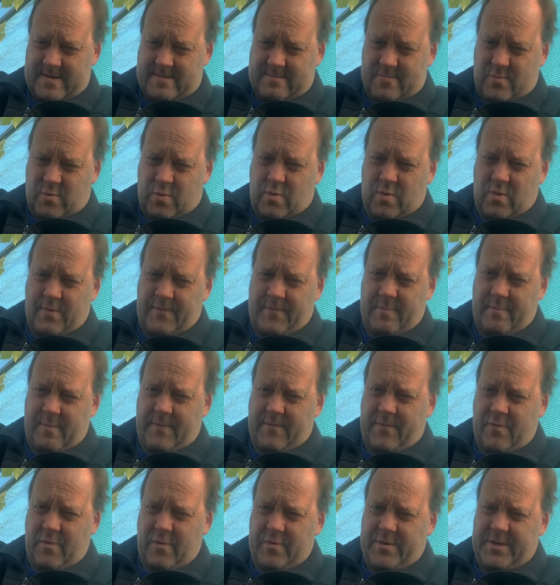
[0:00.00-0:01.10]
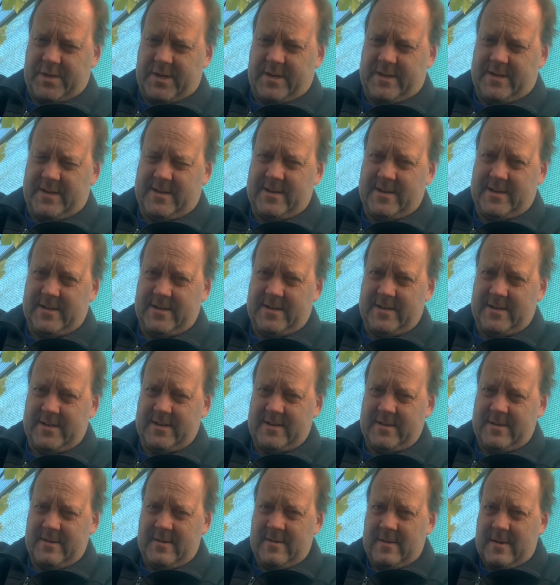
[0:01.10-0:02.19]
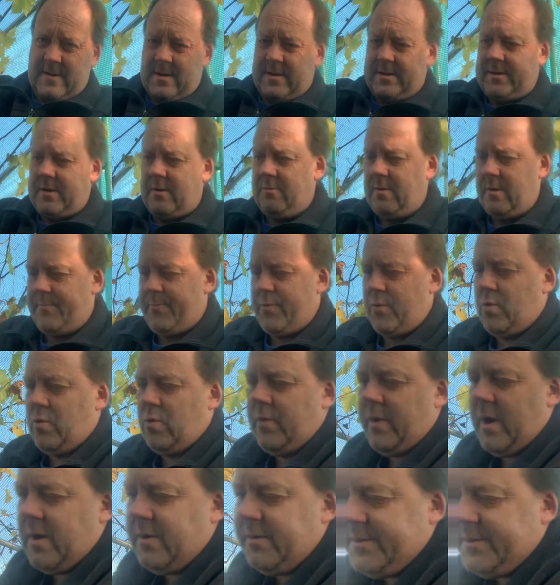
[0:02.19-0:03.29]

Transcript: All of them have rooted, so I'm going to put all those